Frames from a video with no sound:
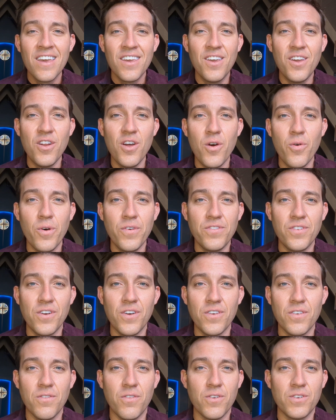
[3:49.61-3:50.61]
You know, was
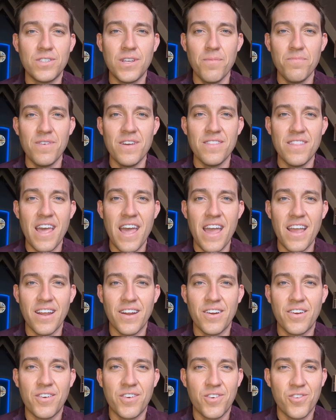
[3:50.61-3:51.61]
there there something that
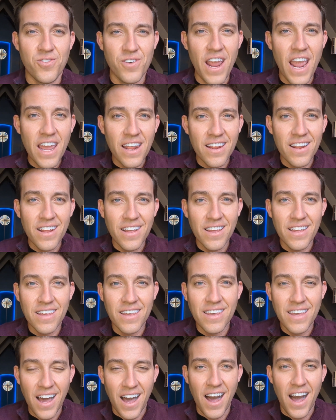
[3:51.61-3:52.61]

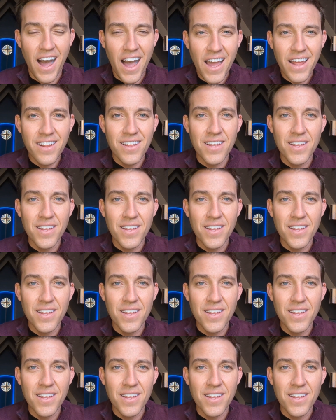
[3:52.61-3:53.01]
created God